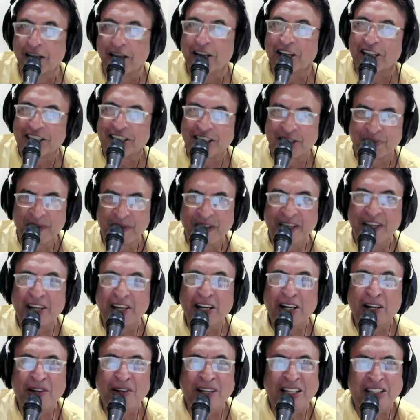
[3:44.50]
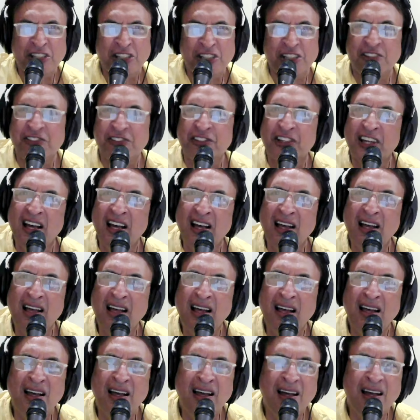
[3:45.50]
Spirit of
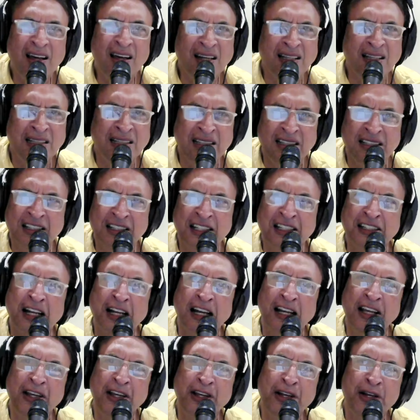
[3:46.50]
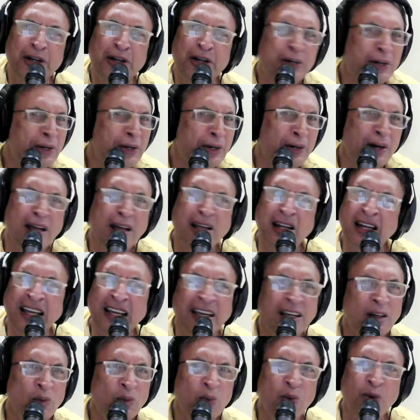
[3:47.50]
God clear
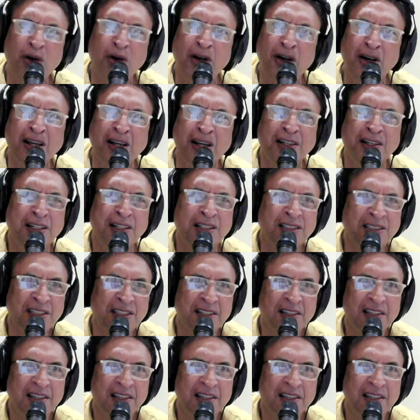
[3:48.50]
running waters,